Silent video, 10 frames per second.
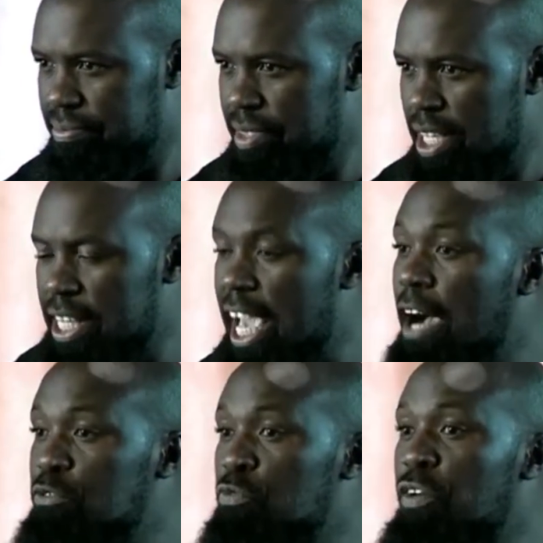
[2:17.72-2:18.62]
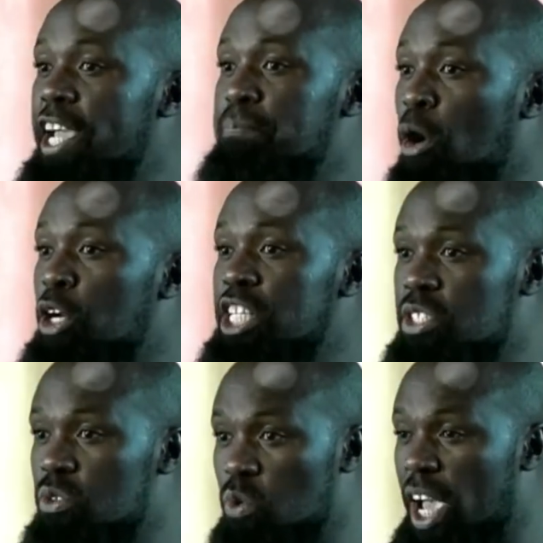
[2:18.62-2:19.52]
They have to find bodies
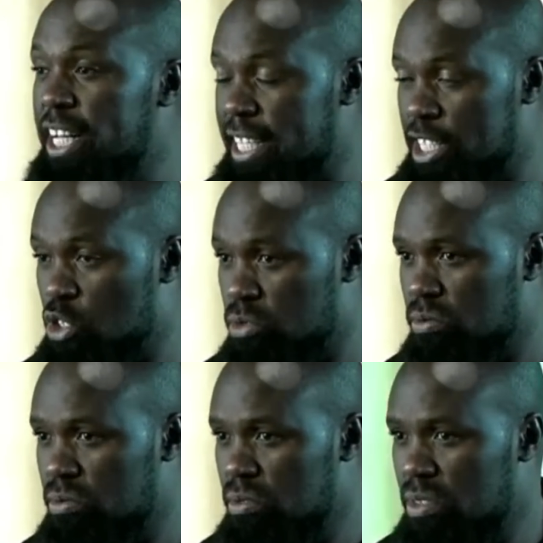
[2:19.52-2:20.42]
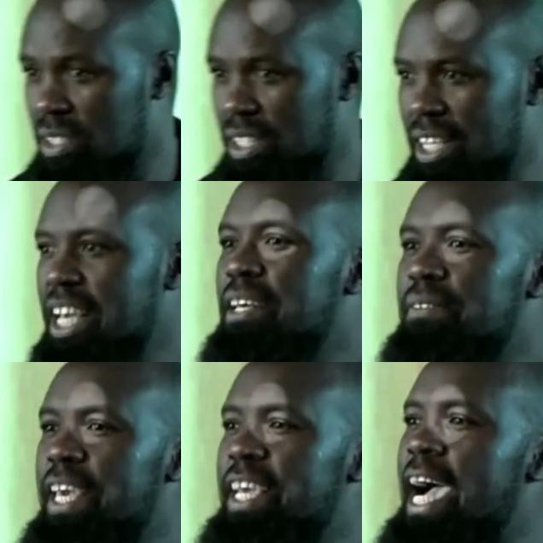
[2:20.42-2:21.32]
to enter into. They
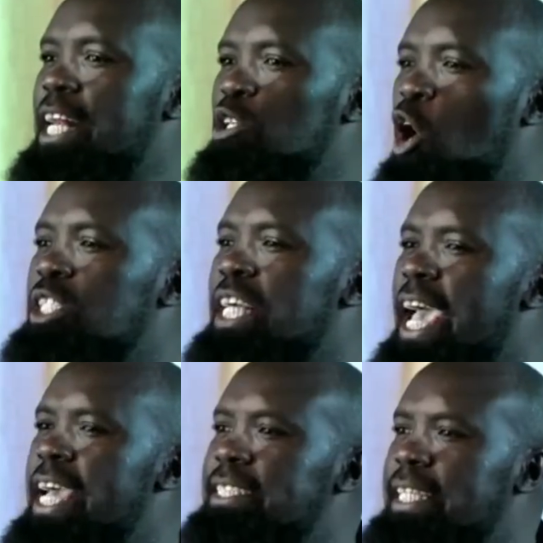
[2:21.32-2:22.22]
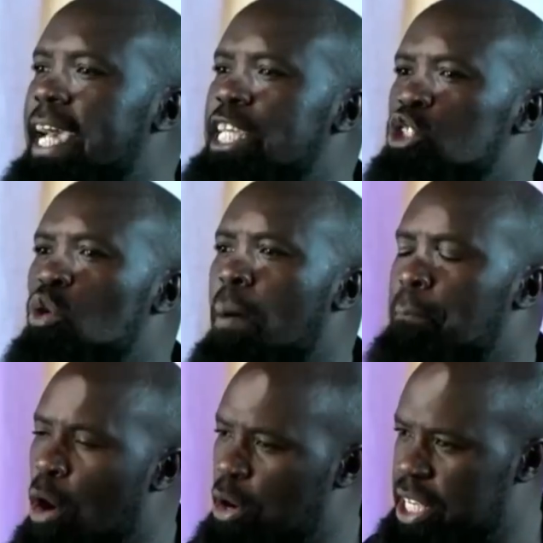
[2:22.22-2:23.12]
cannot enter into a
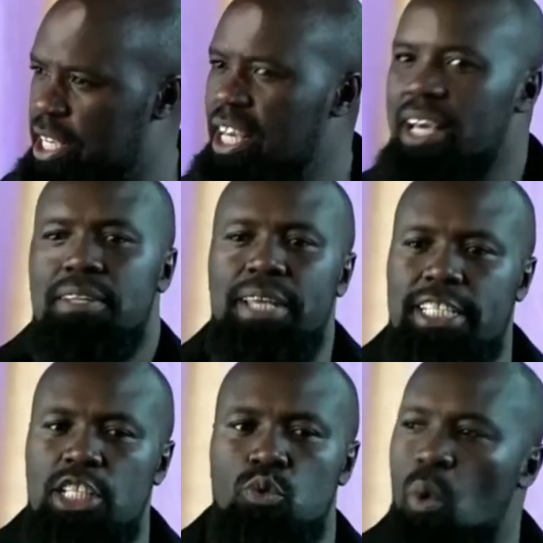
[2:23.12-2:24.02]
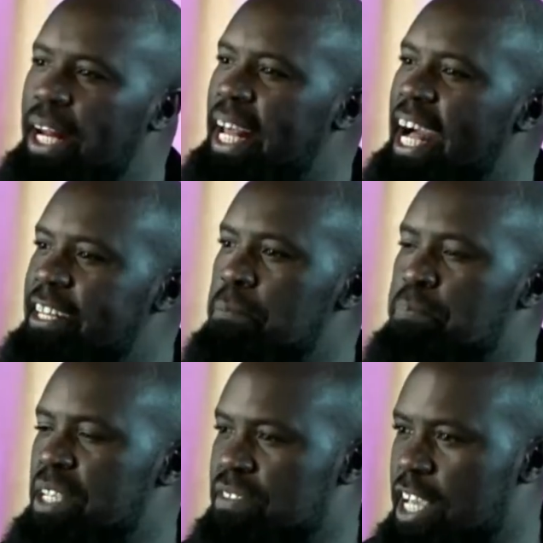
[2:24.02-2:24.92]
body that is
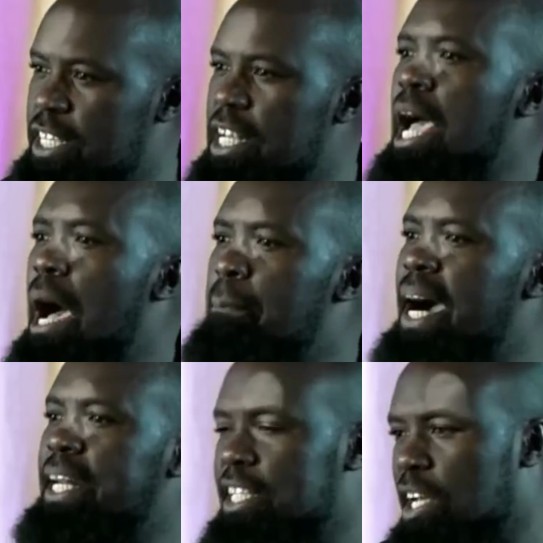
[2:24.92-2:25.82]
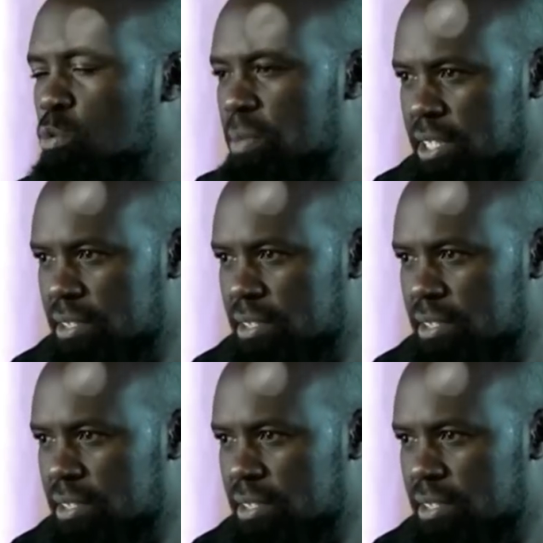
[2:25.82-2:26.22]
100% a man and a woman.